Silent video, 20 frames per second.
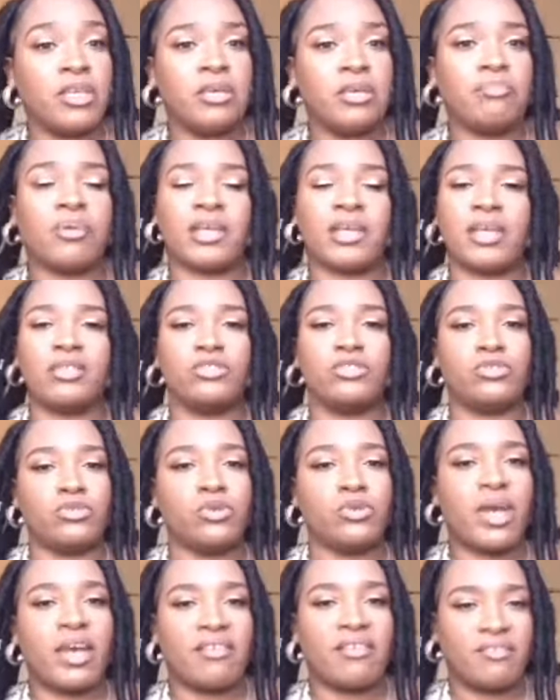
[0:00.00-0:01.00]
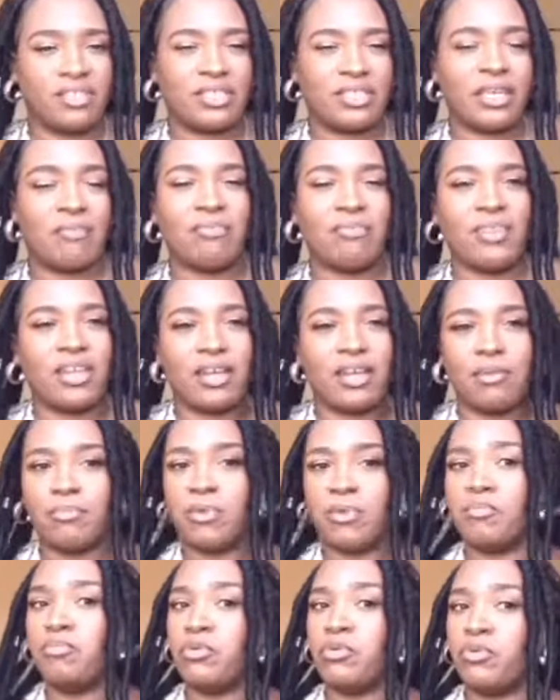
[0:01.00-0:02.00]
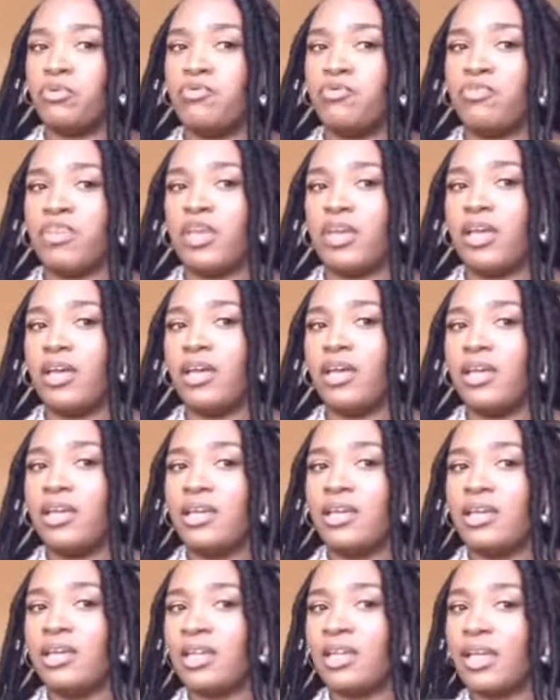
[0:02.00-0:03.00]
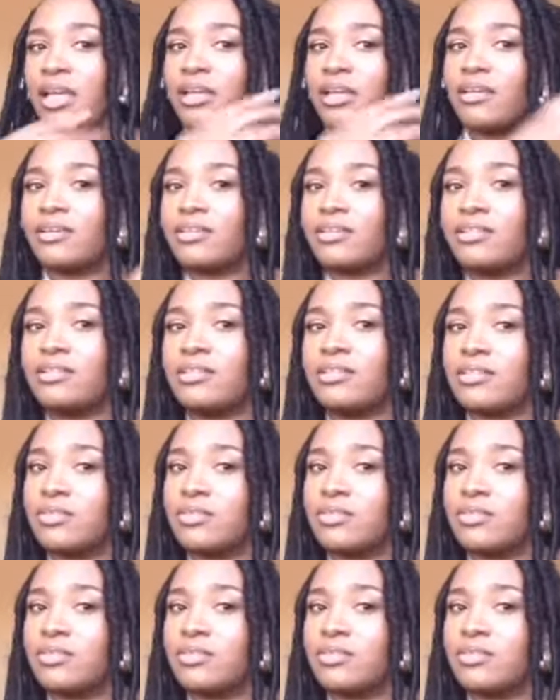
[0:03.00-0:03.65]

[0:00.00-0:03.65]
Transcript: but I do have some that are a bit poofier. Like this